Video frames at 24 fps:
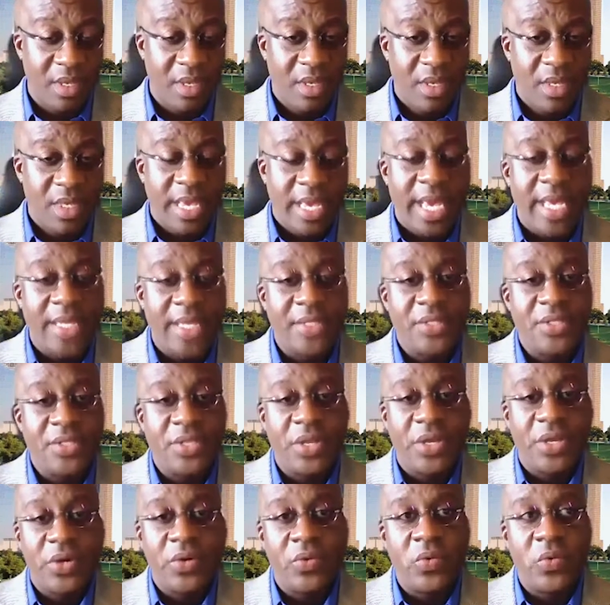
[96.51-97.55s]
And
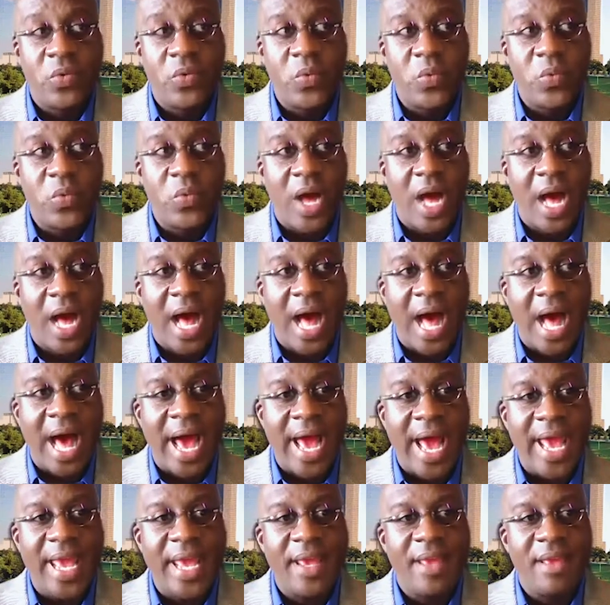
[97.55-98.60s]
so
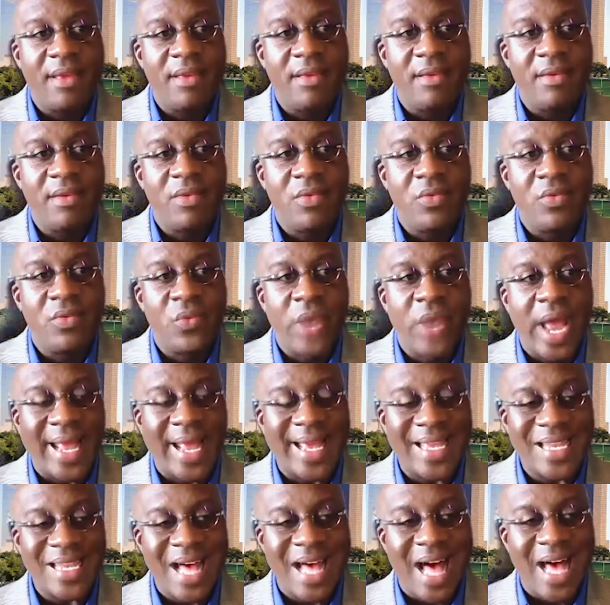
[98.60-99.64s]
I
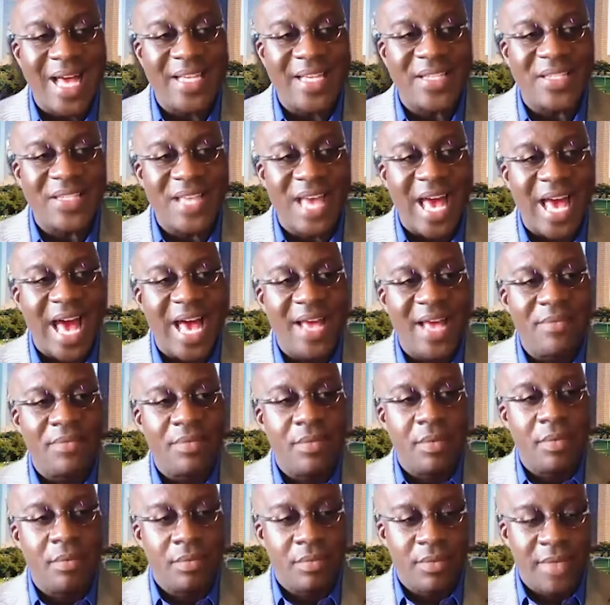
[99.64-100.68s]
recognized that
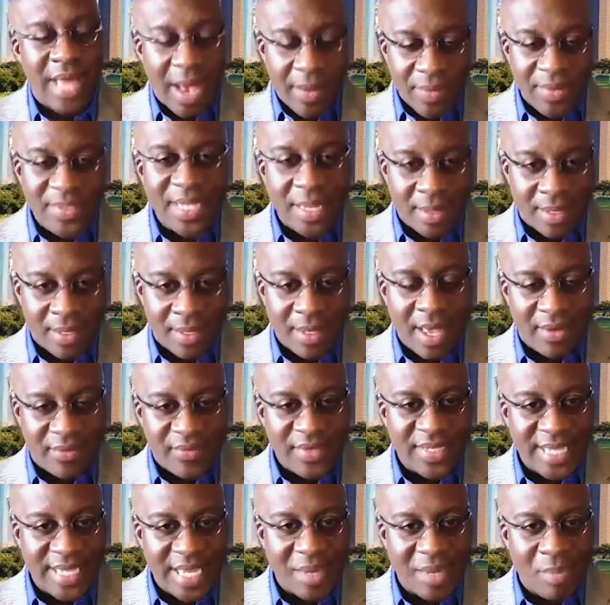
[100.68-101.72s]
that was a kind of a
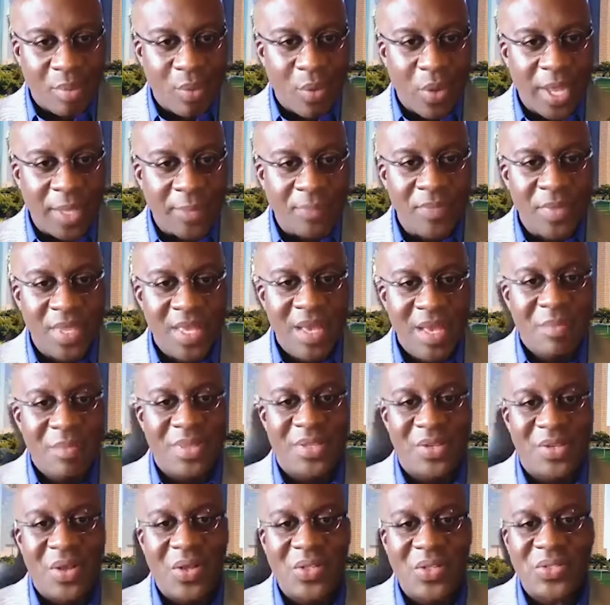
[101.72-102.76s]
data point. But
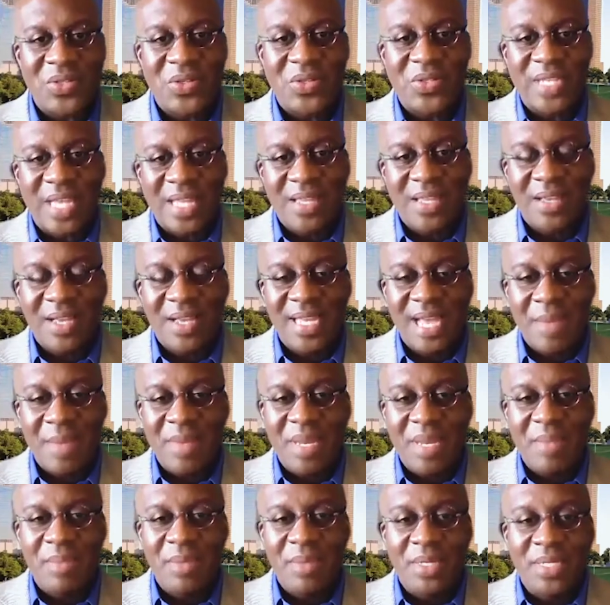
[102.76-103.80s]
then also, as I look at how
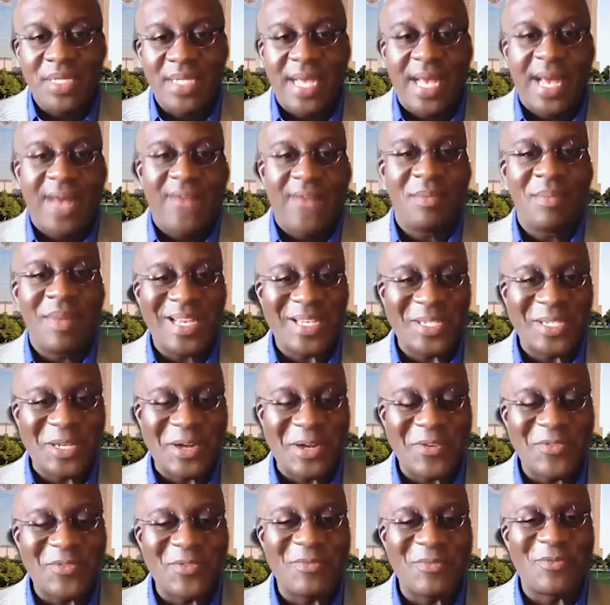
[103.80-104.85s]
many books I have on my
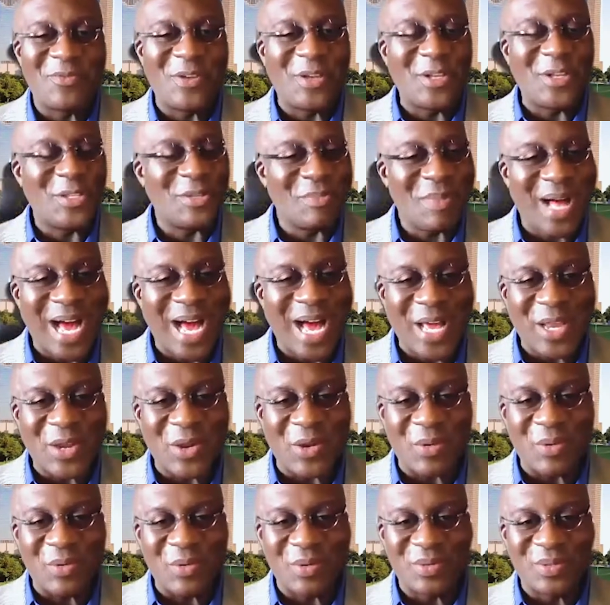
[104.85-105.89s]
shelf from friends of mine
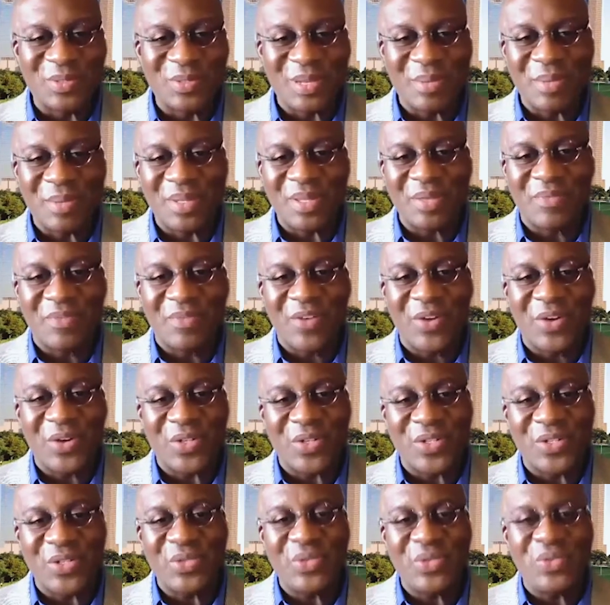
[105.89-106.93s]
or some of the
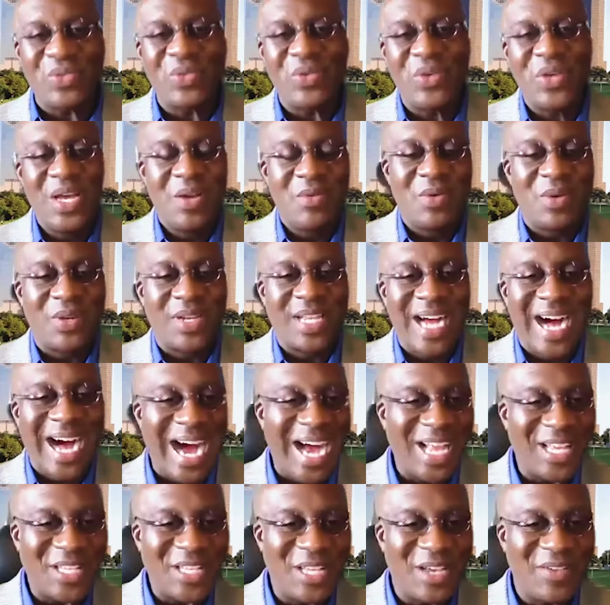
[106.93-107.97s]
folks who were
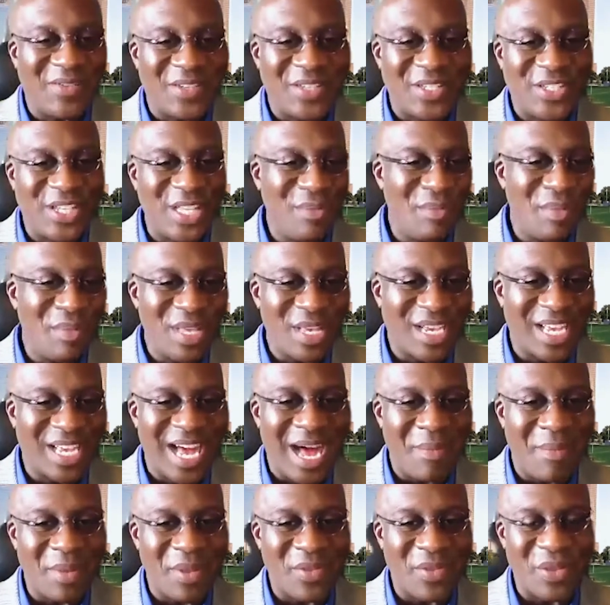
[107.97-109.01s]
kind enough to send me a
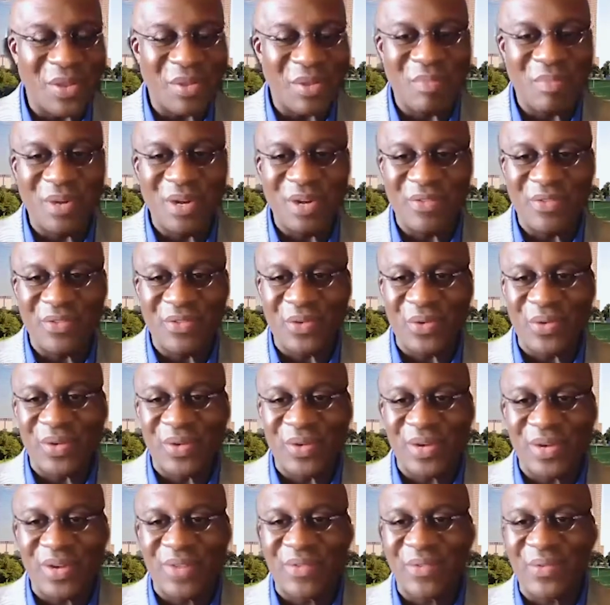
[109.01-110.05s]
copy of their book for
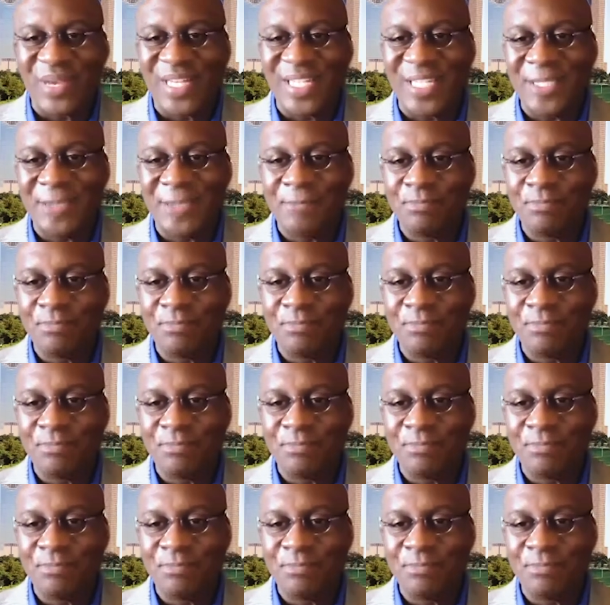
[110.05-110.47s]
whatever reason,